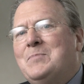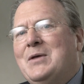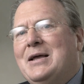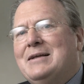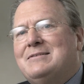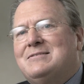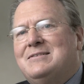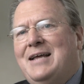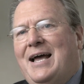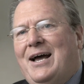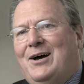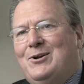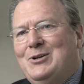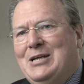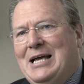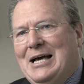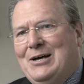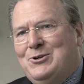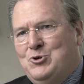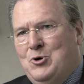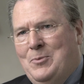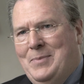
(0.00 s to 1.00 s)
It's now
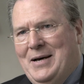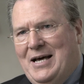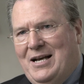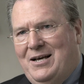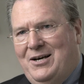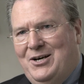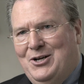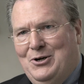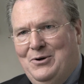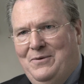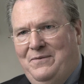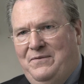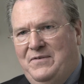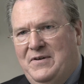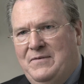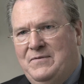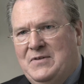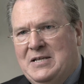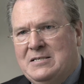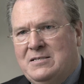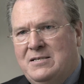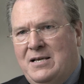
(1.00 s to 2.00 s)
down to about
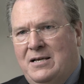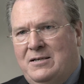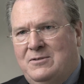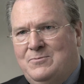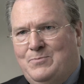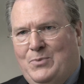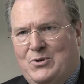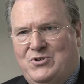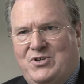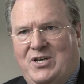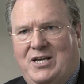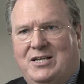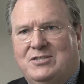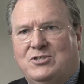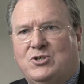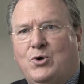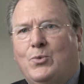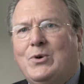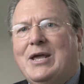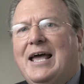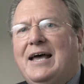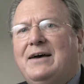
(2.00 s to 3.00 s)
156%. So
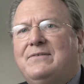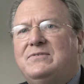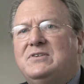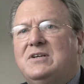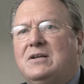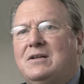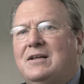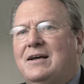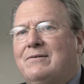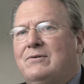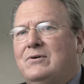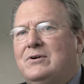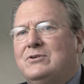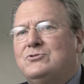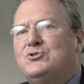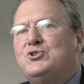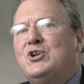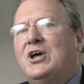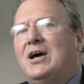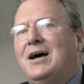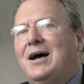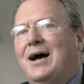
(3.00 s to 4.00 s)
we have deleveraged
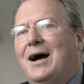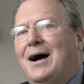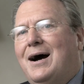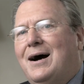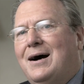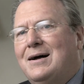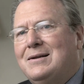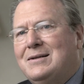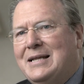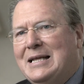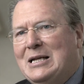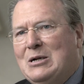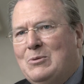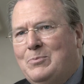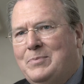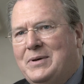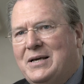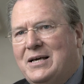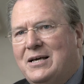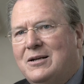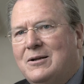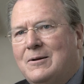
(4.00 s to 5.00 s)
a little
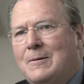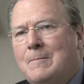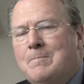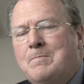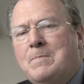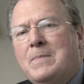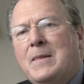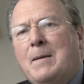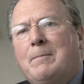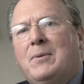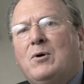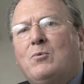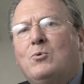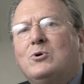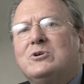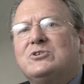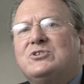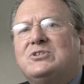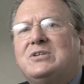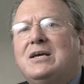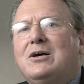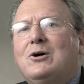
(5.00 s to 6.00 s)
bit, but we're
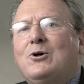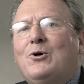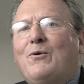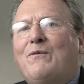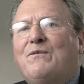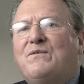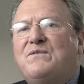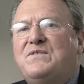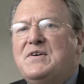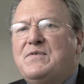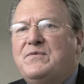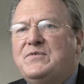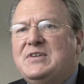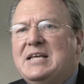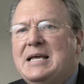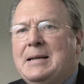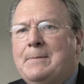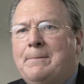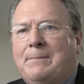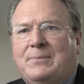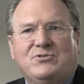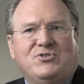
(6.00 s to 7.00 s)
still
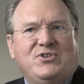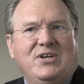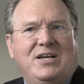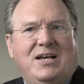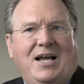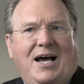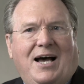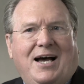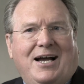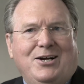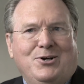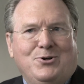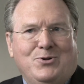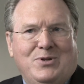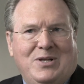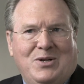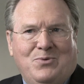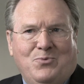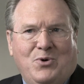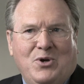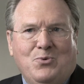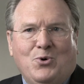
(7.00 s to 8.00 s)
15% higher
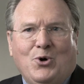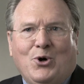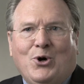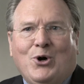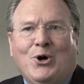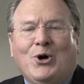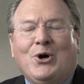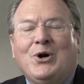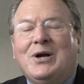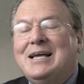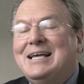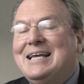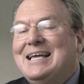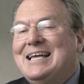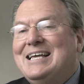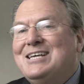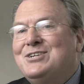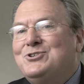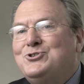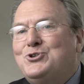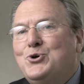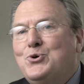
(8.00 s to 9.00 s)
than we were
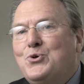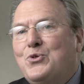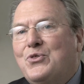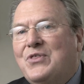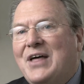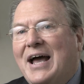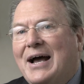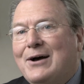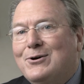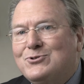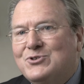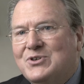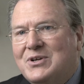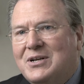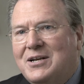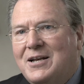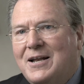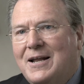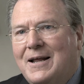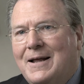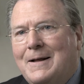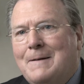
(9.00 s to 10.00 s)
in 2000,
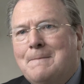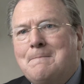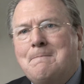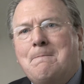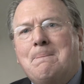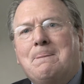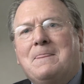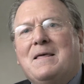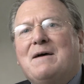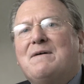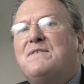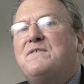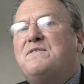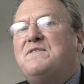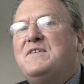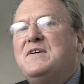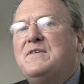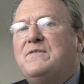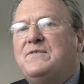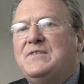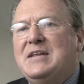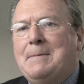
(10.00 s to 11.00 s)

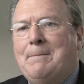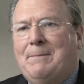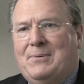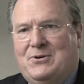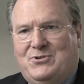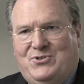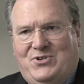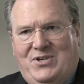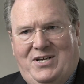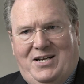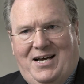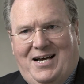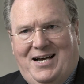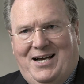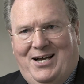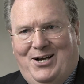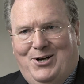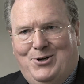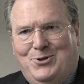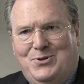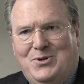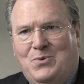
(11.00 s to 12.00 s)
50%
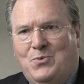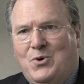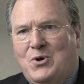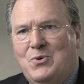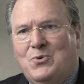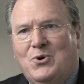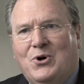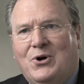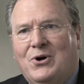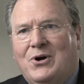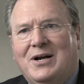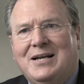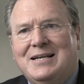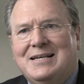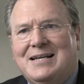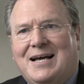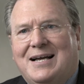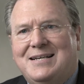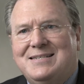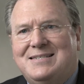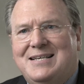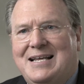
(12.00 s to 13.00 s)
higher than we were in
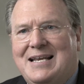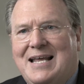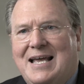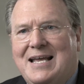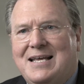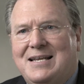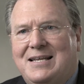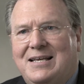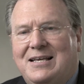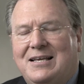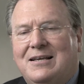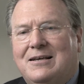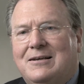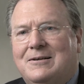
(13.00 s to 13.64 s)
1980.